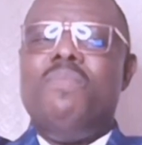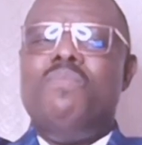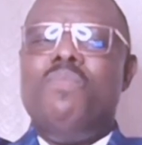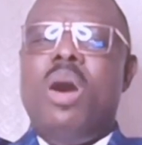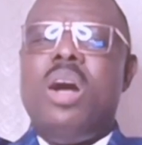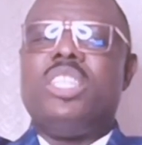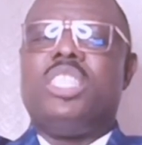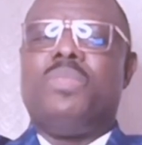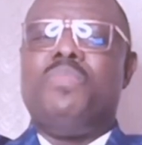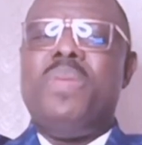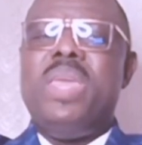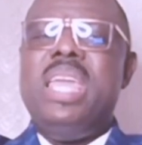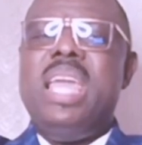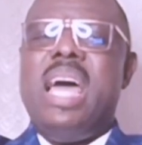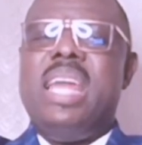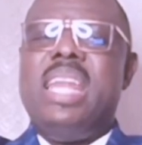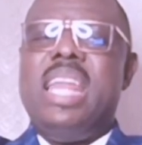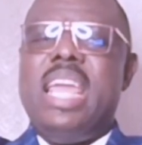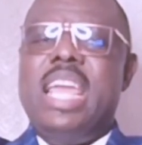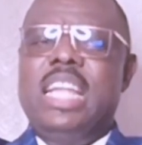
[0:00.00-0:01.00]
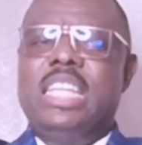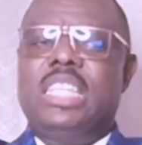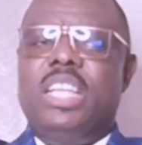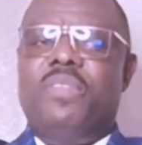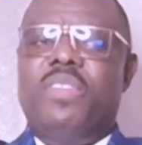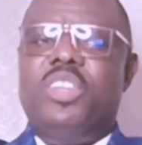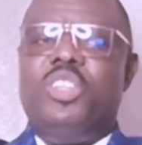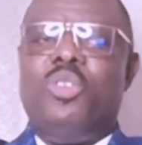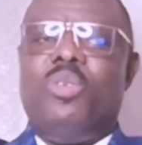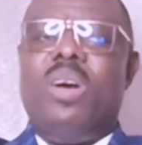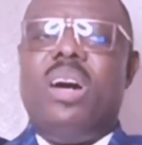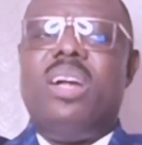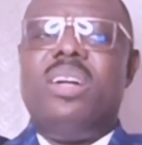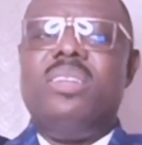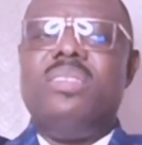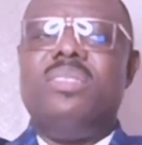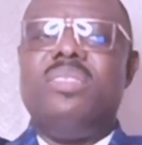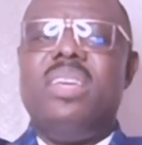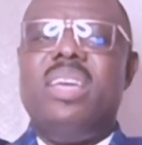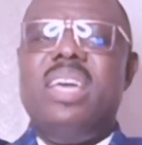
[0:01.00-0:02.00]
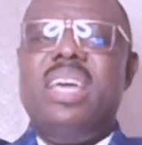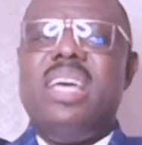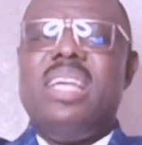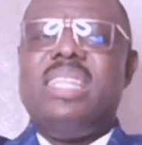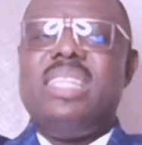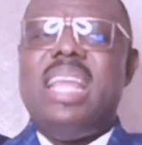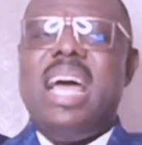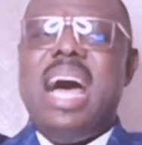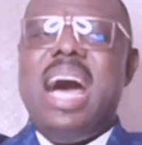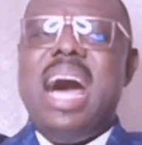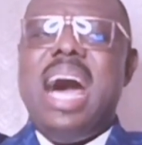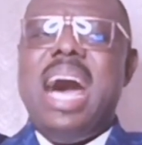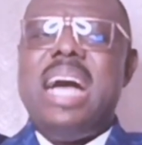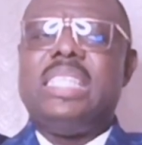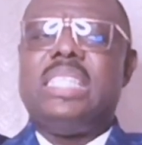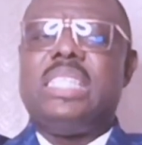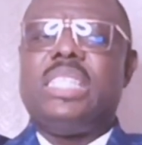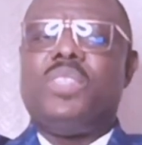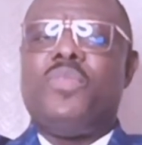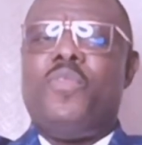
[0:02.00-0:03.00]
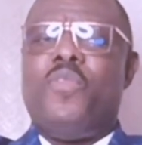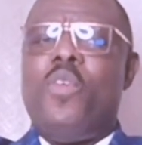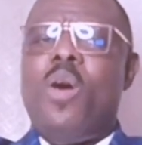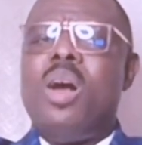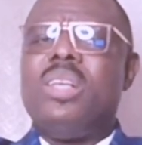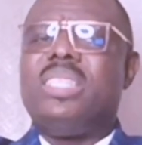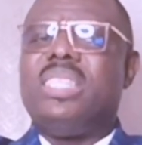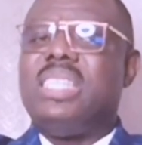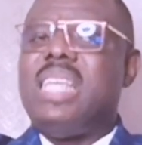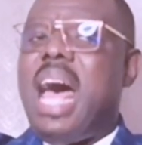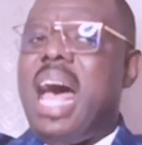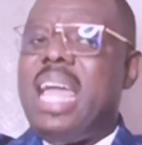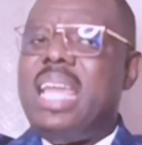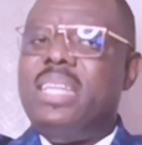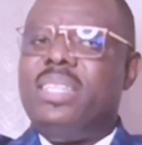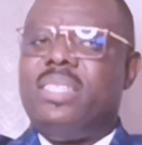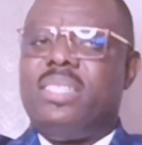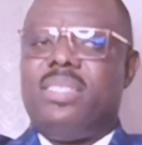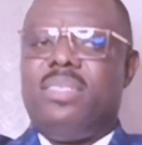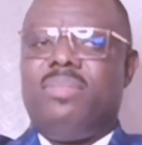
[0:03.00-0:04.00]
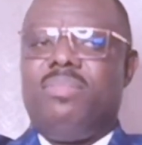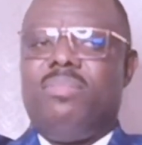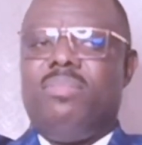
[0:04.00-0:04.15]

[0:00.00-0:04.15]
must be an individual that has foresight